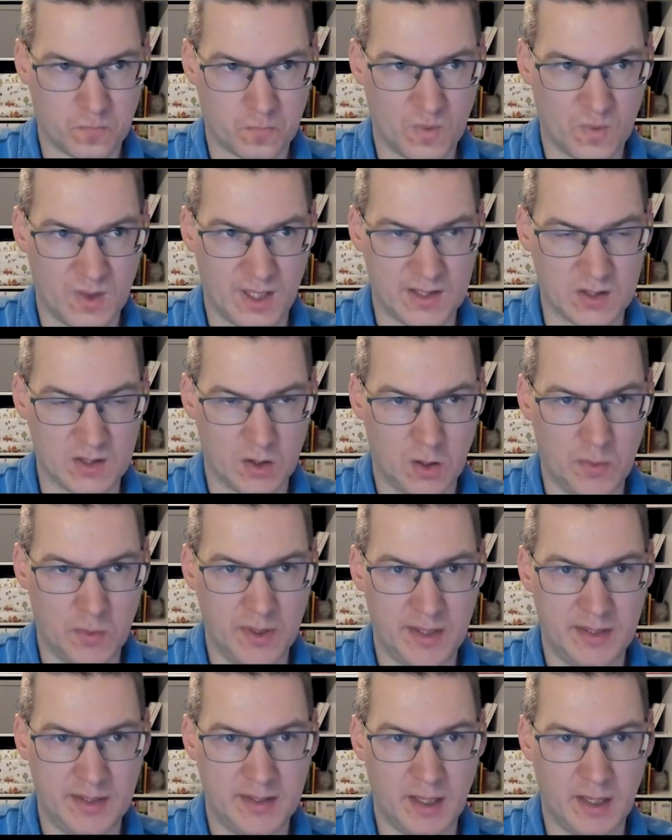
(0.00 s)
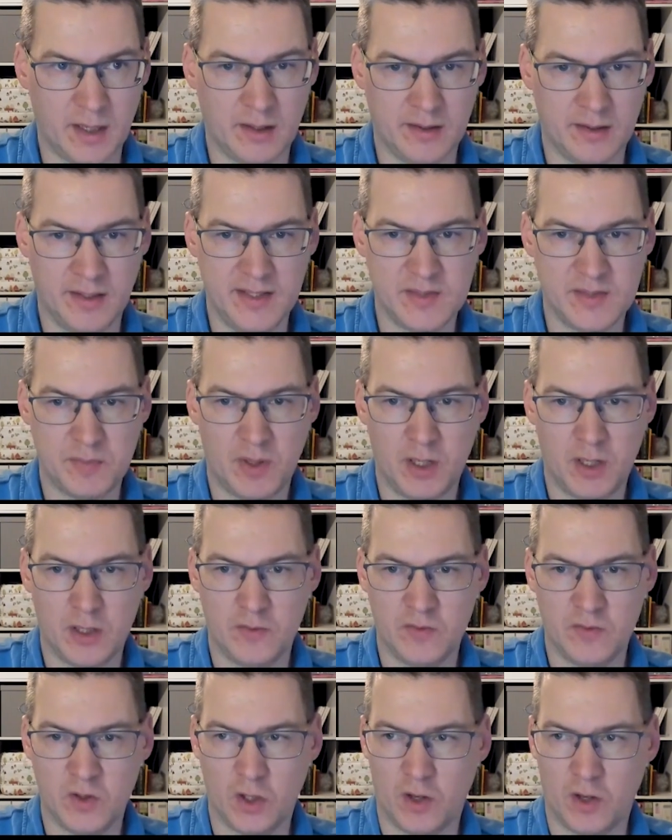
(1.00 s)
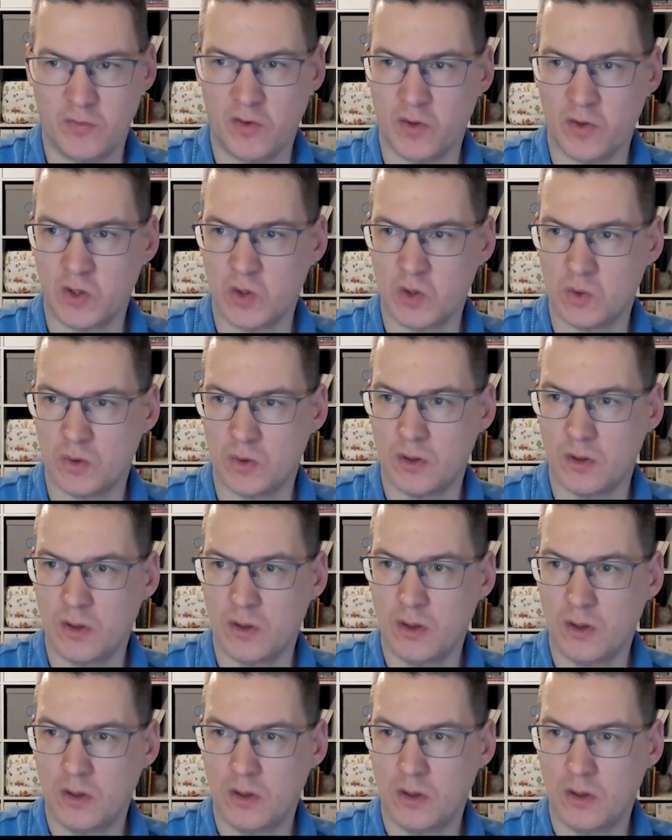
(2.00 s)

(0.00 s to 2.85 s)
That's already done, and that's part of the authoring tool.